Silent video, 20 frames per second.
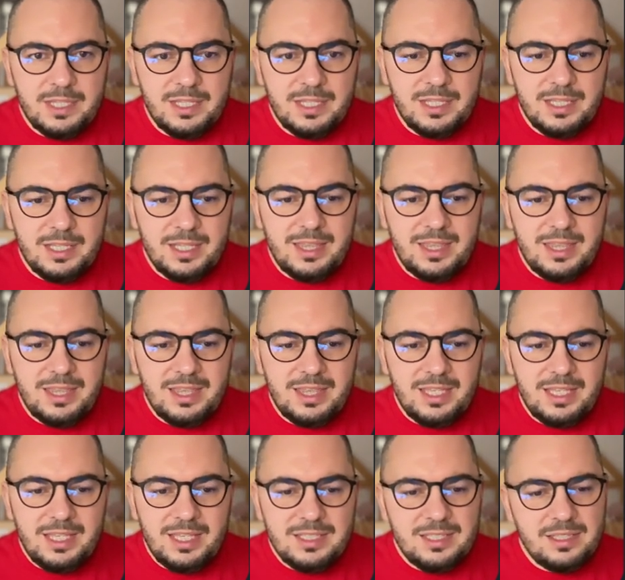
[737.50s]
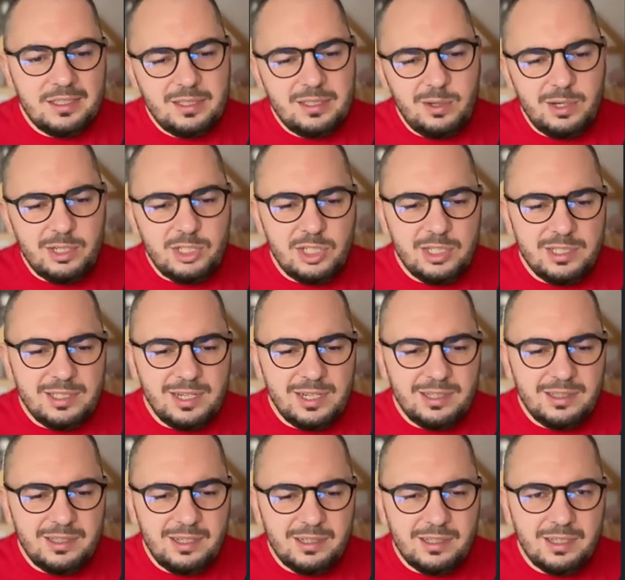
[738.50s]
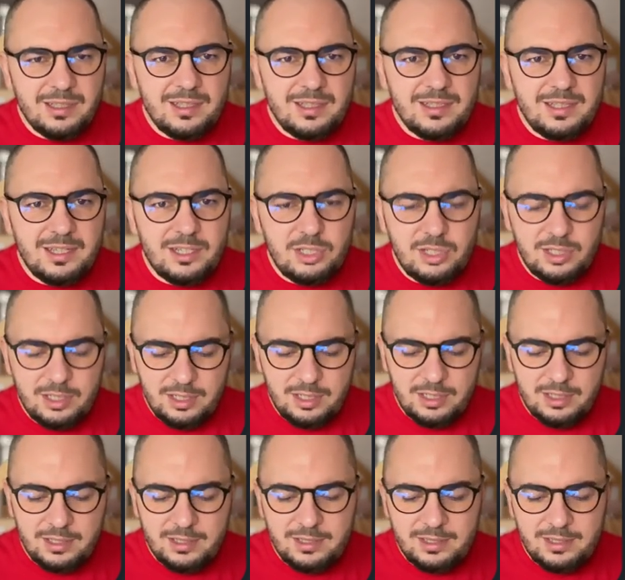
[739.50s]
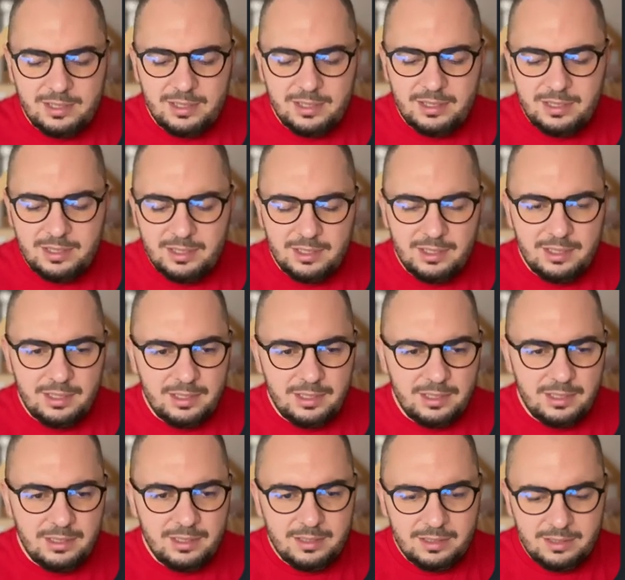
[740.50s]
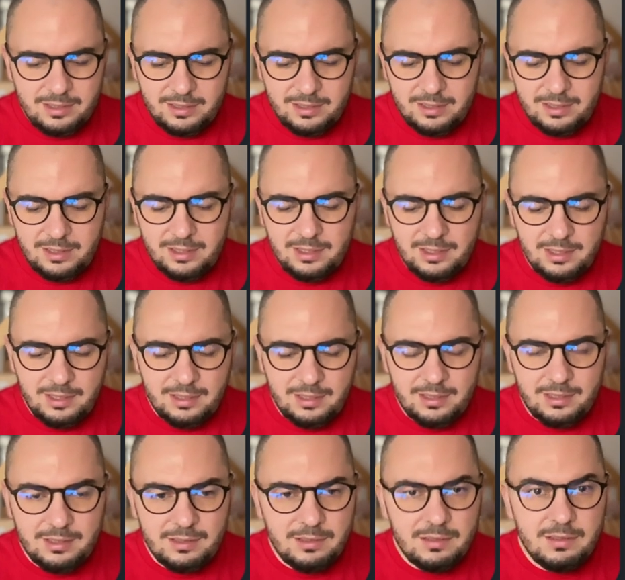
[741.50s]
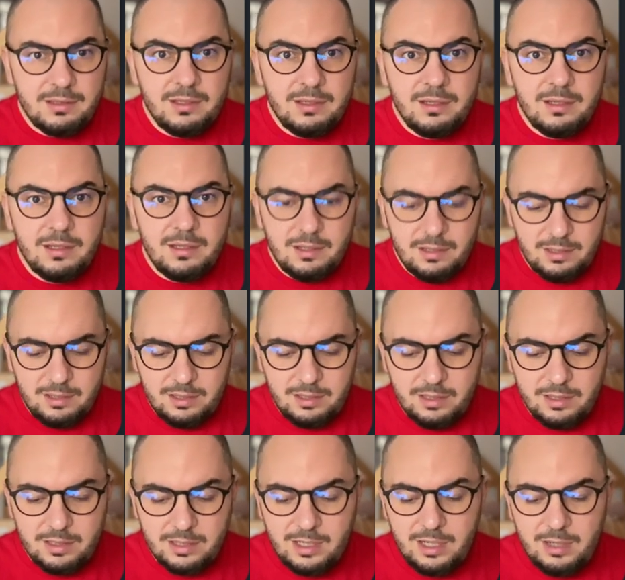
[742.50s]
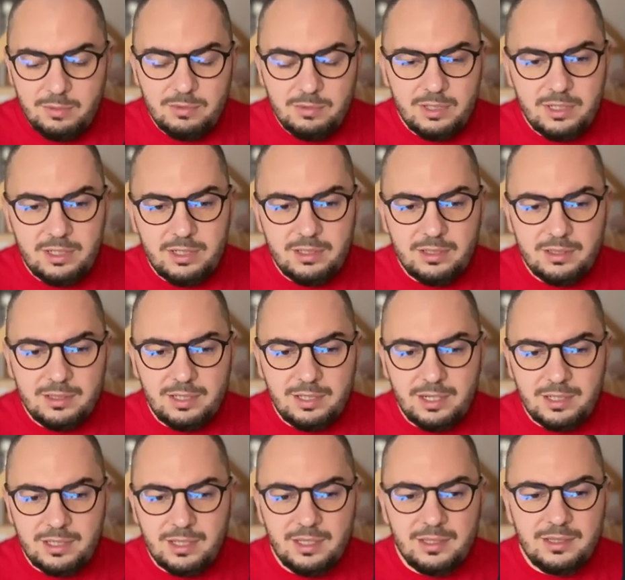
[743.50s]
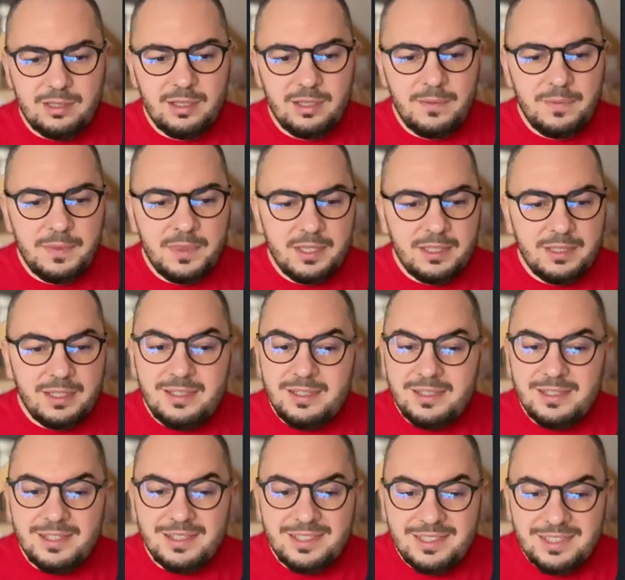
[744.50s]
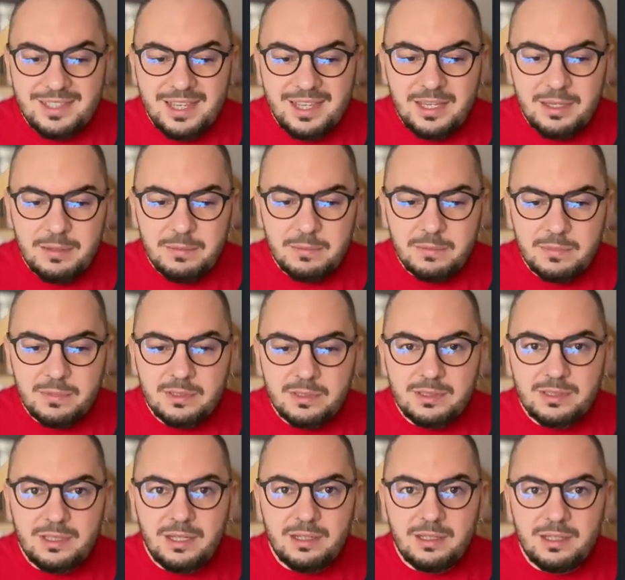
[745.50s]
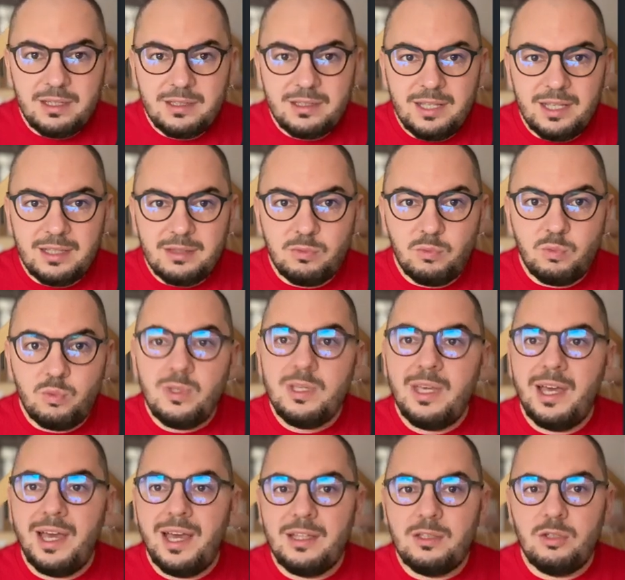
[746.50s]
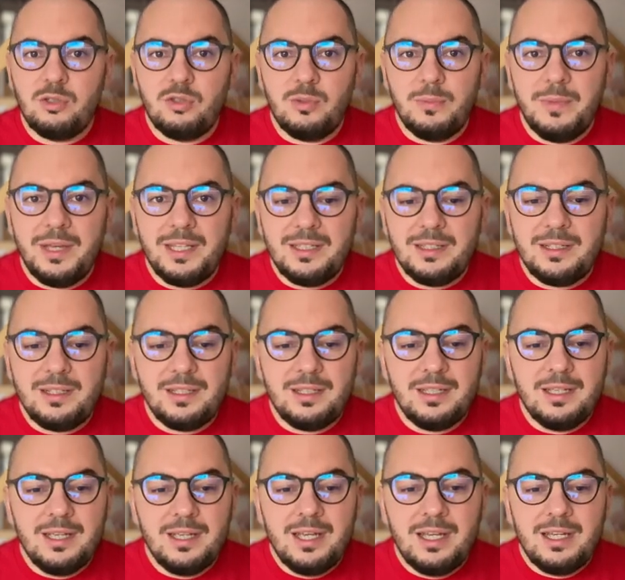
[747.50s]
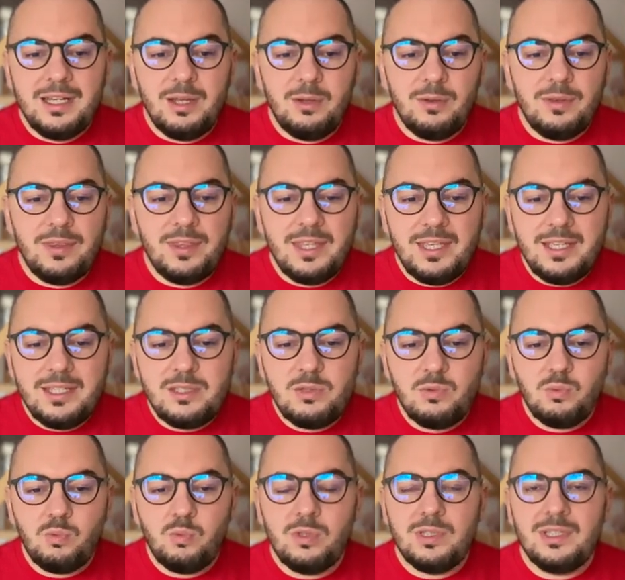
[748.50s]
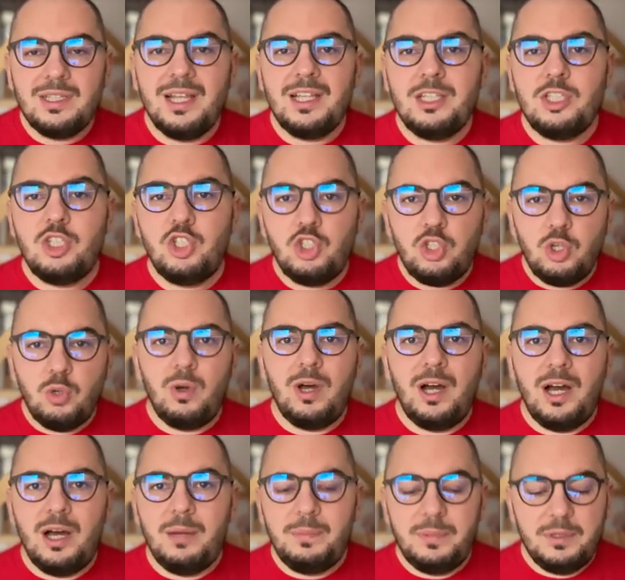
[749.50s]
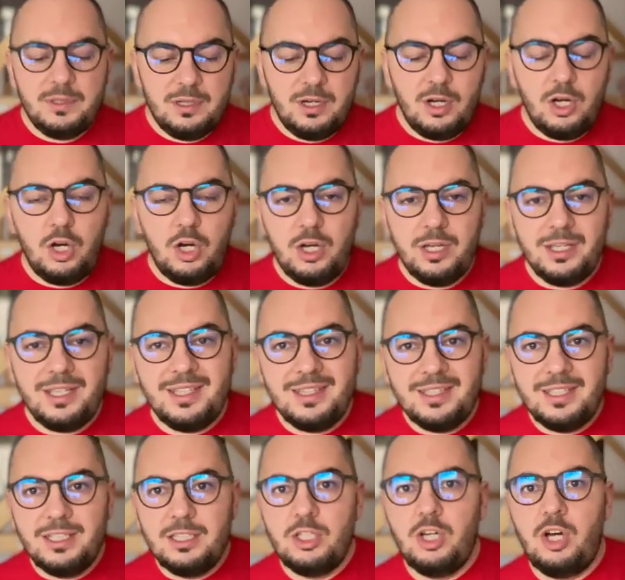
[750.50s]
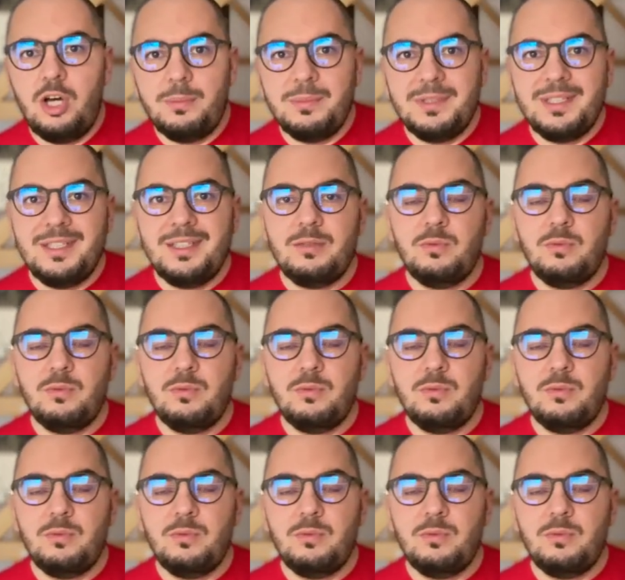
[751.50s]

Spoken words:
this, so actually it's not target, it's actually city in country target. This is the same target that we add automatically. Now this would not show up in the DOM. It